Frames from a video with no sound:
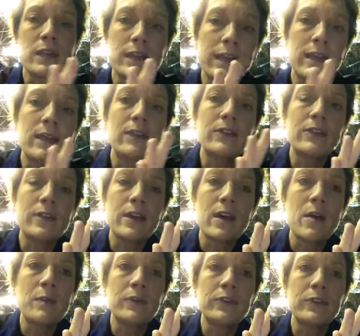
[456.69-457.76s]
against the
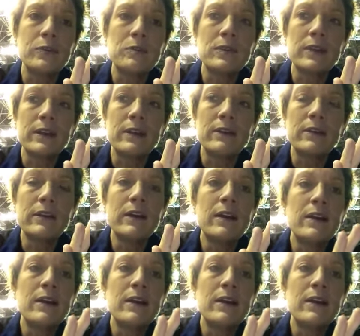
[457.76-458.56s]
opposite player.